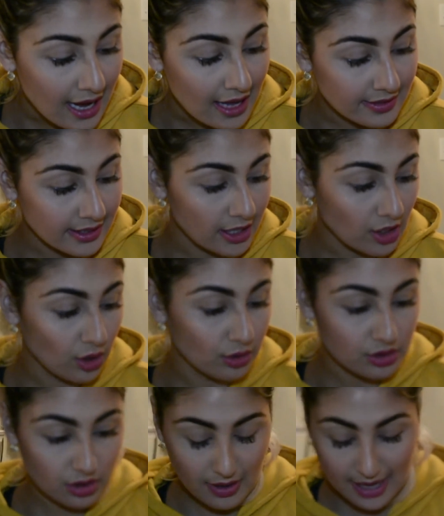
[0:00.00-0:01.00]
And then I
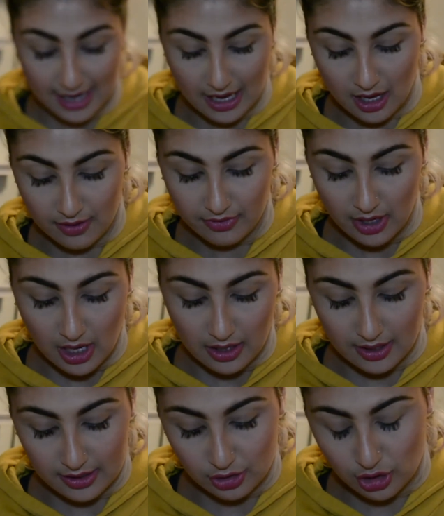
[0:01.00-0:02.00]
also have
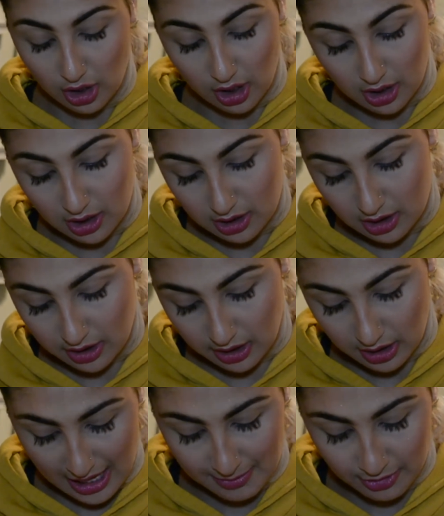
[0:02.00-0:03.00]
this Tarte
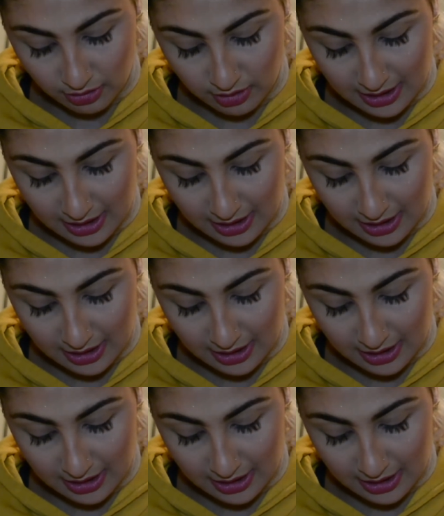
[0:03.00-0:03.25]
Amazonian